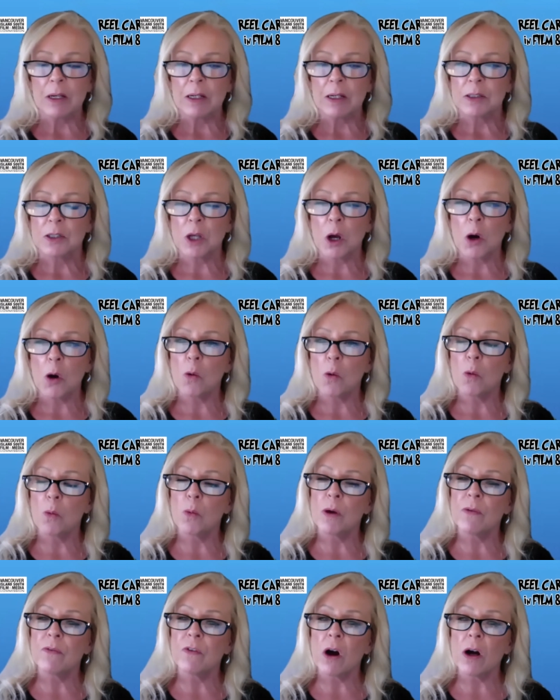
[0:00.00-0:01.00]
so
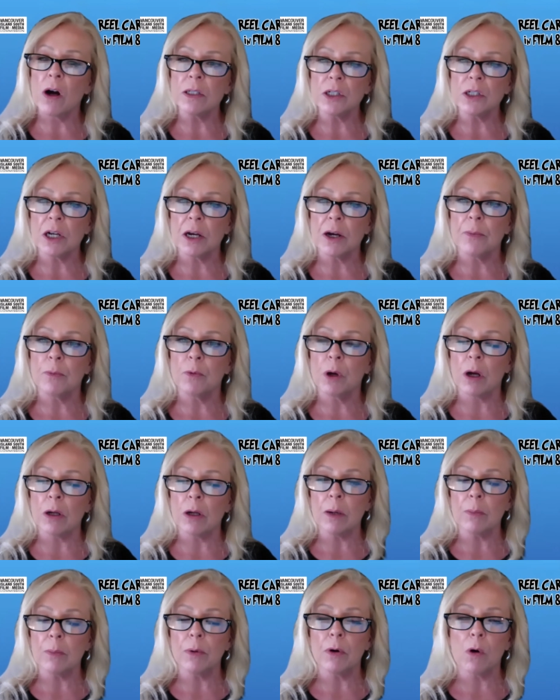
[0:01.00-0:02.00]
we've got um, we've got a
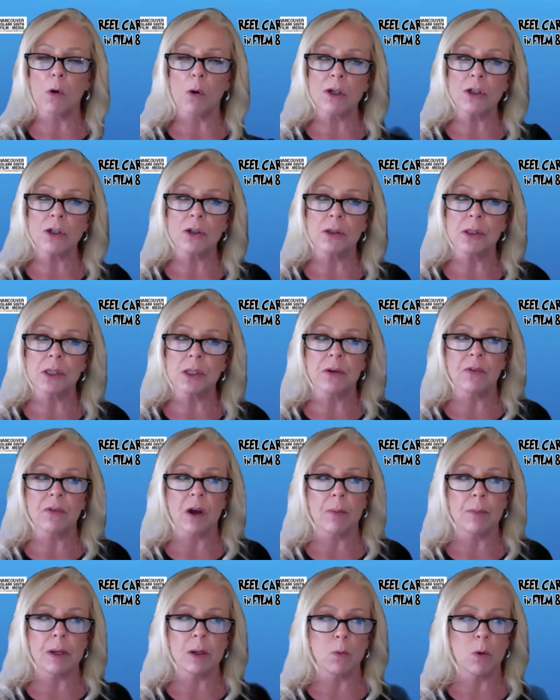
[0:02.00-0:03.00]
number of questions that have
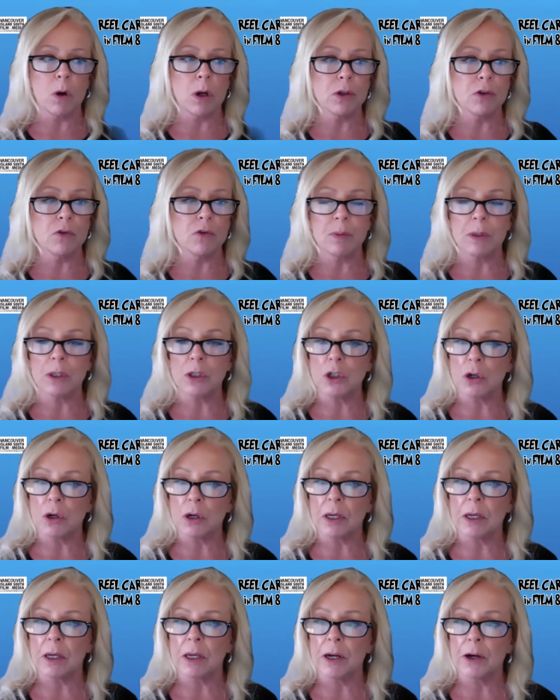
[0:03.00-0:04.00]
come in while you've been
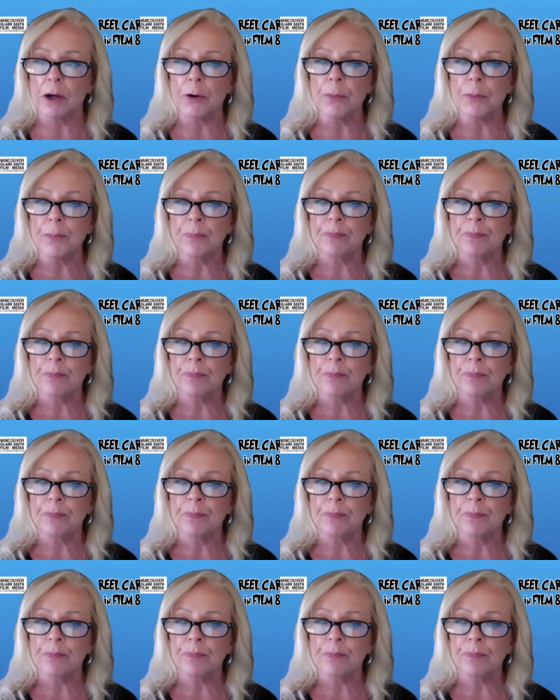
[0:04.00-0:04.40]
talking here.